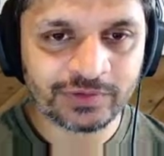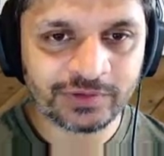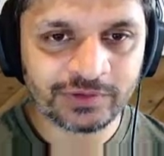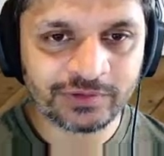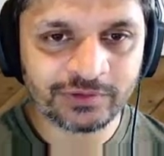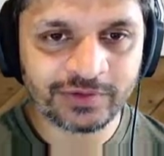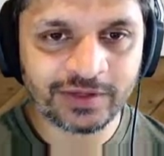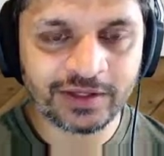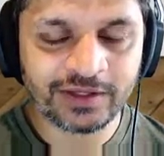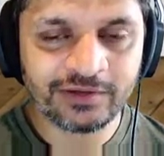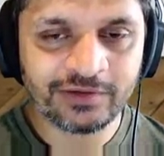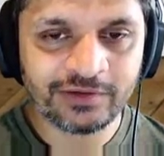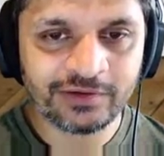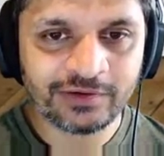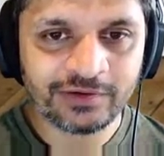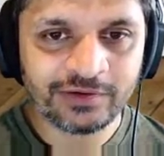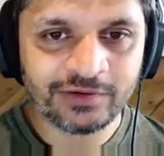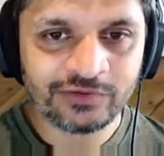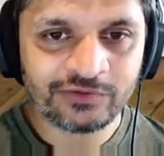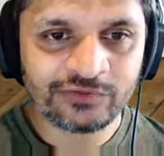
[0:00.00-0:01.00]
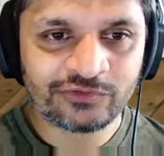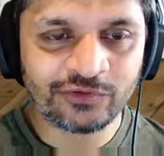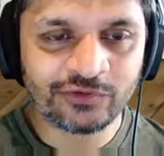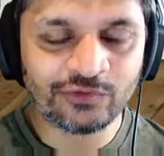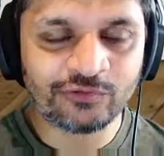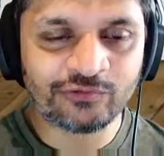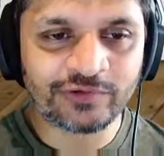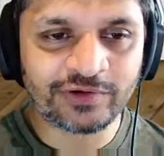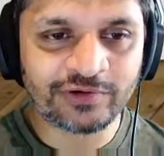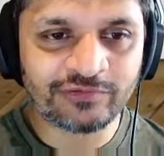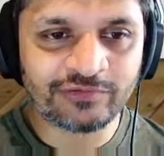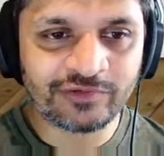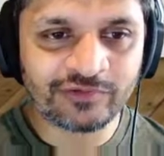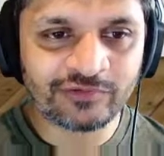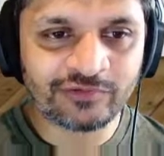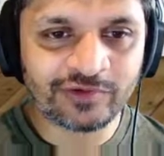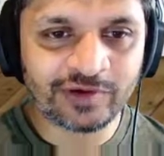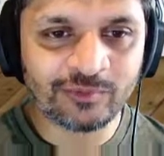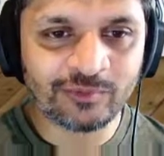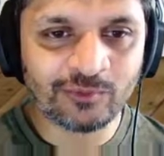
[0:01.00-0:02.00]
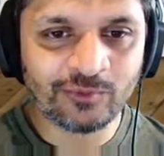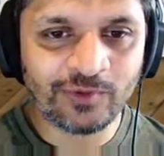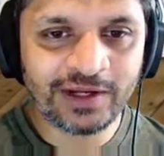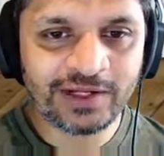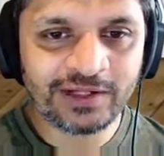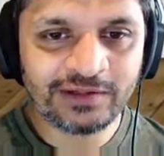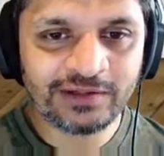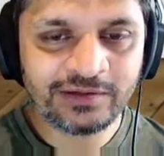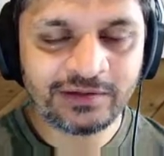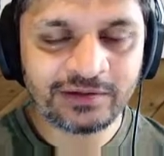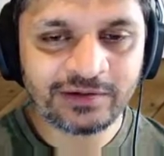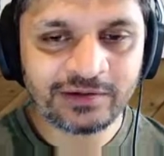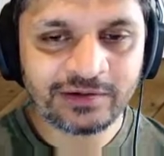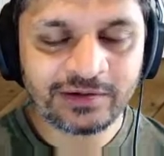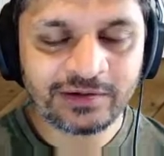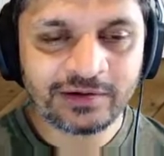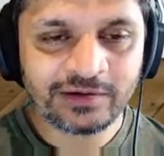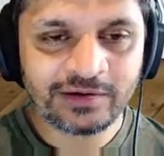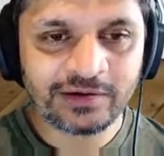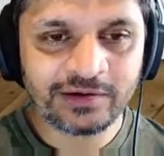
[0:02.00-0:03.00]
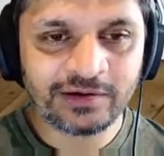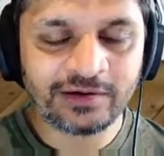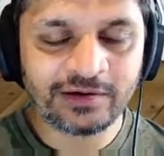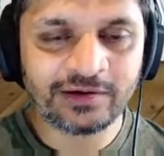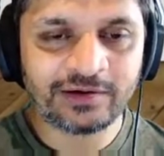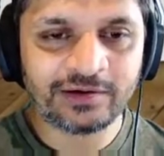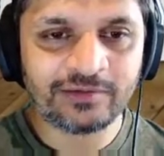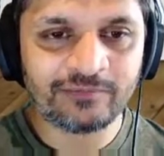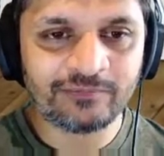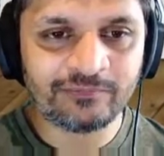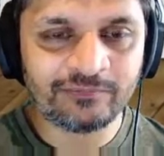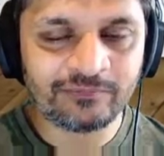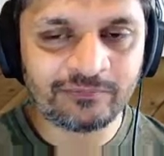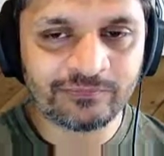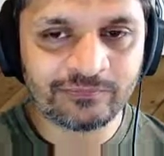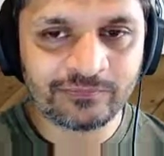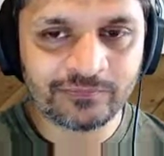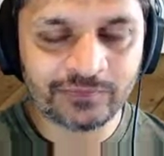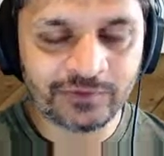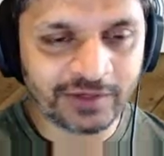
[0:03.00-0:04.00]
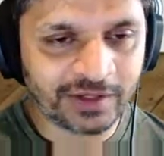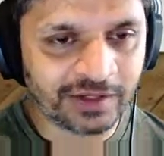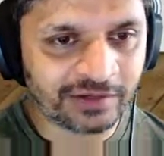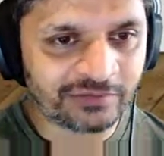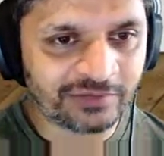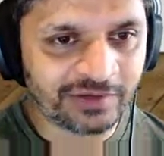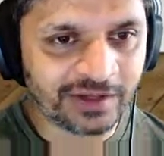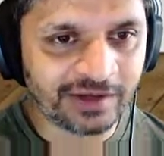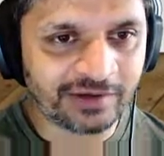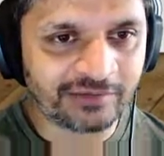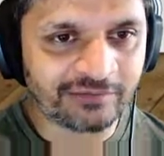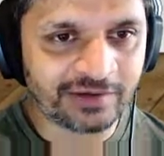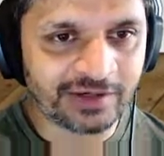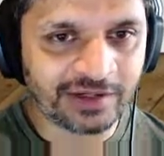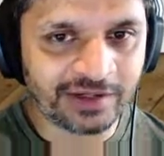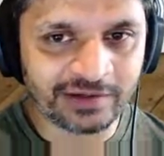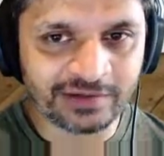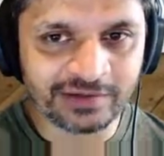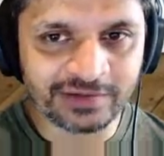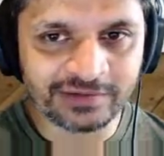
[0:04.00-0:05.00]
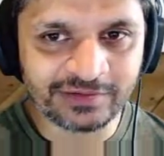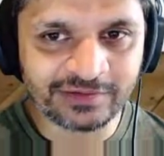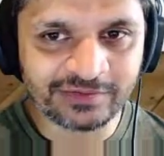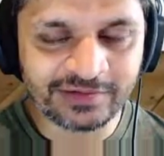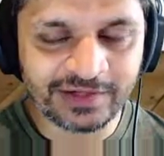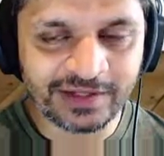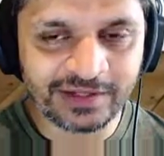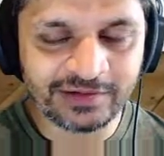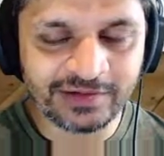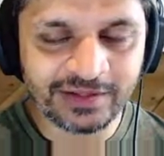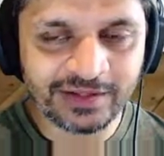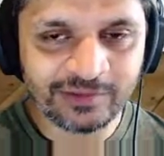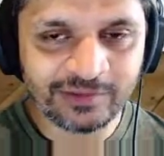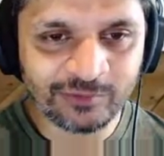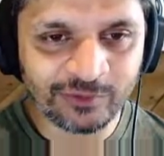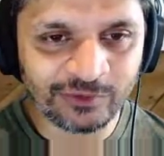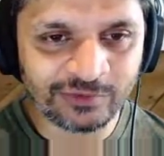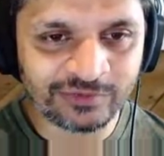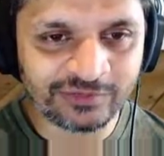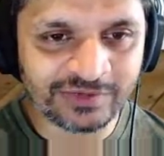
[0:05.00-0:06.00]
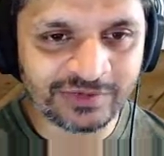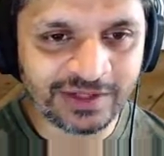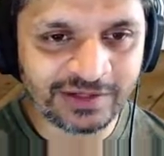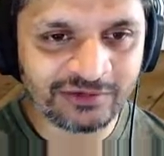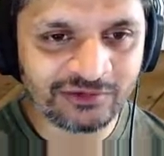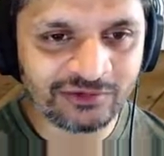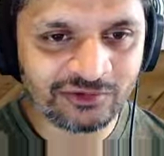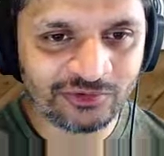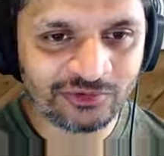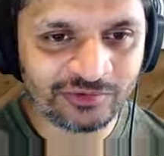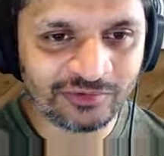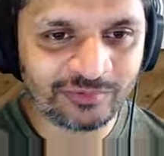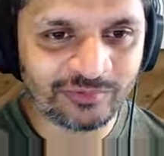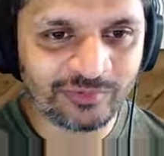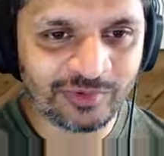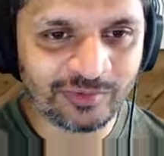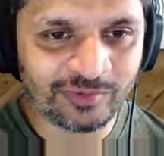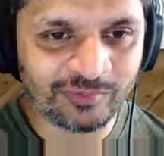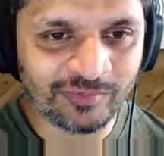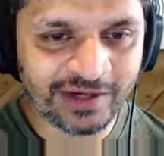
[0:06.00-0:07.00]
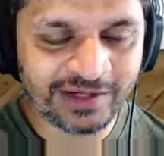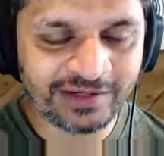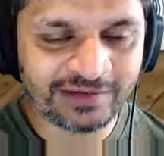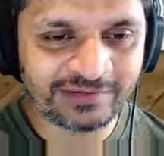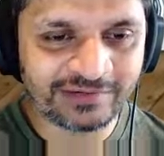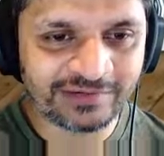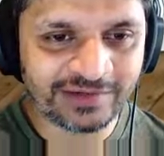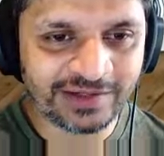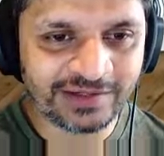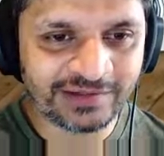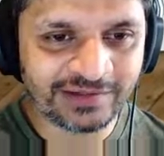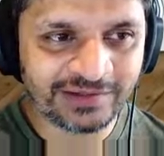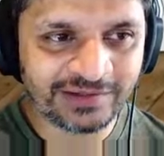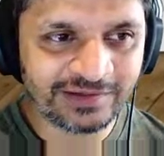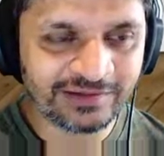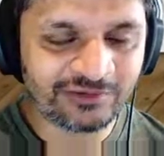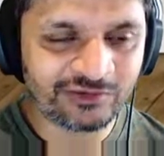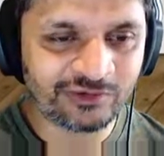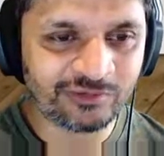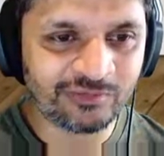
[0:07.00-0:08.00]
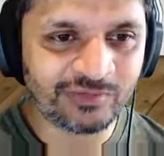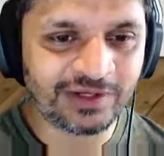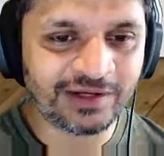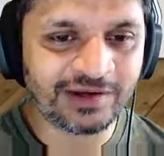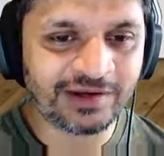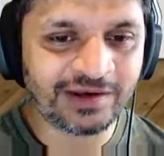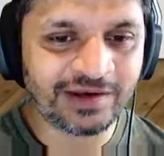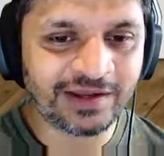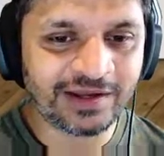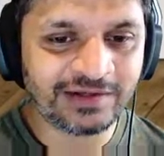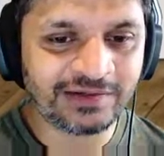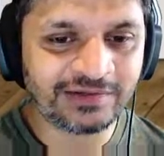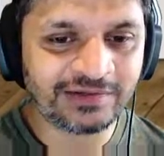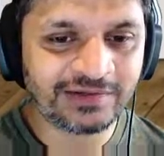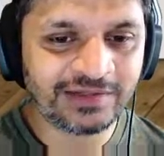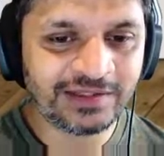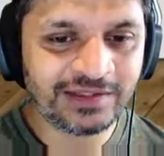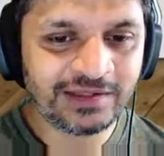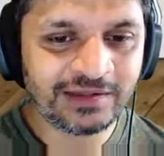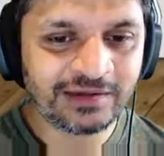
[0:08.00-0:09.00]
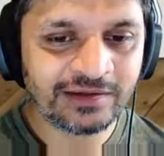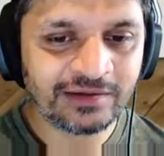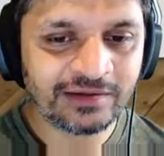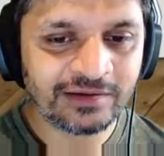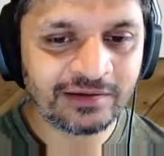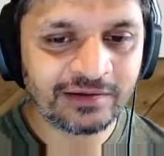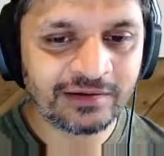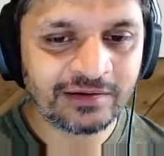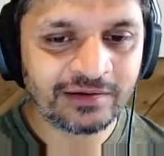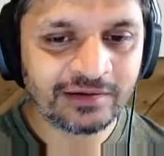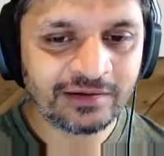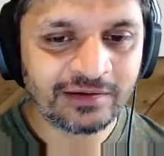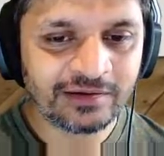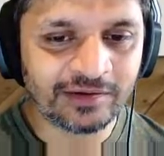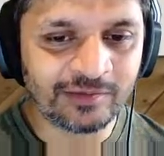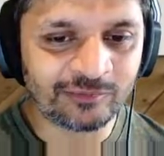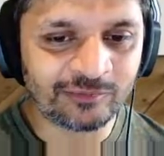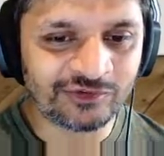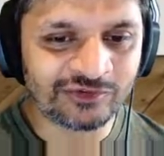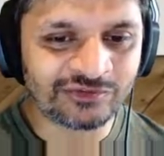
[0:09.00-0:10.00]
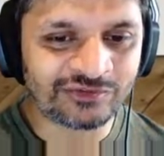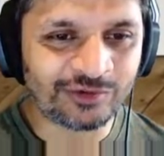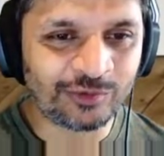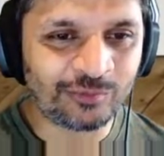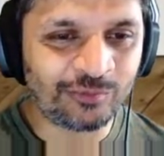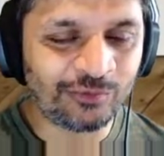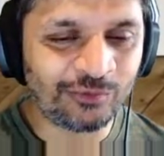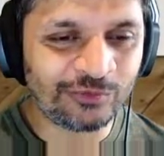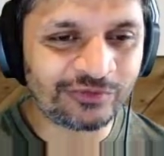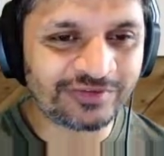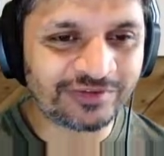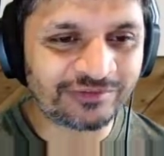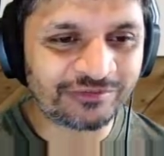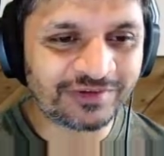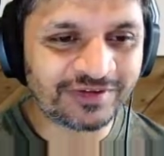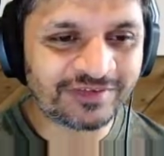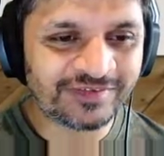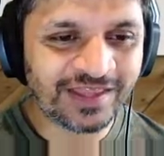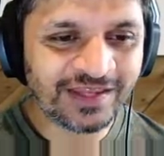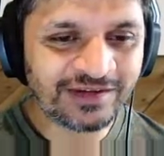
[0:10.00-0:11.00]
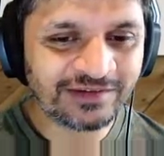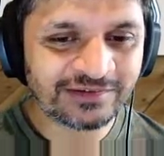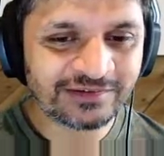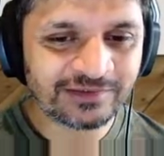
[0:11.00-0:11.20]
Okay, so for reference frame 1, okay, see I have an error in the slide there because that shouldn't be minus 90, it should be 90. I'm just going to pause and fix that.